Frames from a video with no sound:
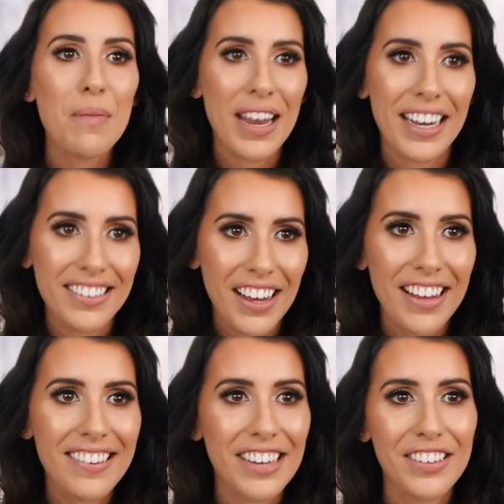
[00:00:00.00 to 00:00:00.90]
the
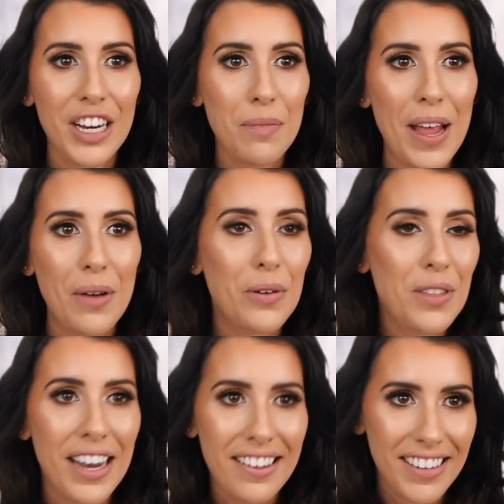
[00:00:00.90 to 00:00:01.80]
manager said she could make all
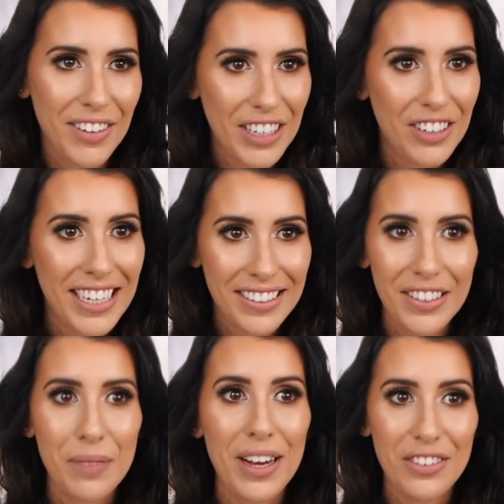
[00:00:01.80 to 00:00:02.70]
the necessary
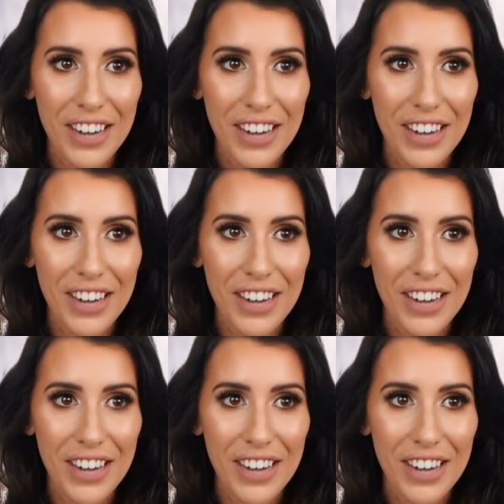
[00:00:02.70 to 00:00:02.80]
changes to my